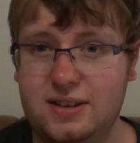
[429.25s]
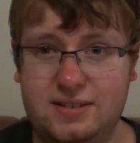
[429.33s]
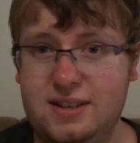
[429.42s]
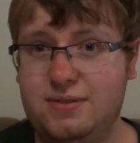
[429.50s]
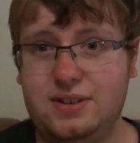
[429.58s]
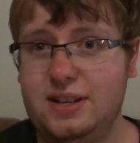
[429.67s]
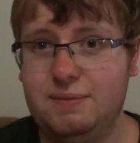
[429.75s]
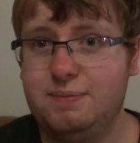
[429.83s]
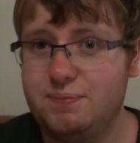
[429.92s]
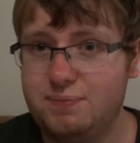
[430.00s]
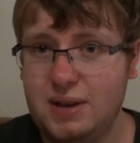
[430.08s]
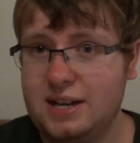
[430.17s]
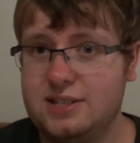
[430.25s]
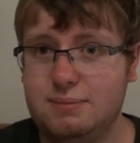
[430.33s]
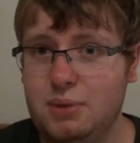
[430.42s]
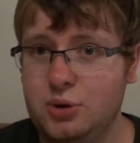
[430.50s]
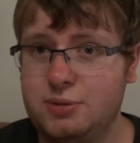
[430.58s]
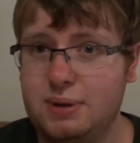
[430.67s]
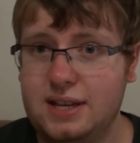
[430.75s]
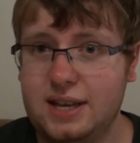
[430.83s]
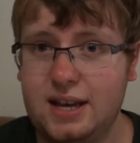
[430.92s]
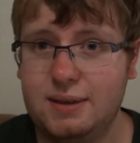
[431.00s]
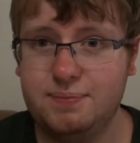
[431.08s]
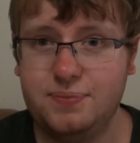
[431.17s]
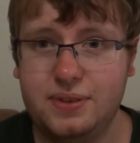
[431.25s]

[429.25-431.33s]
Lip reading: Definitely an excellent multiplayer game.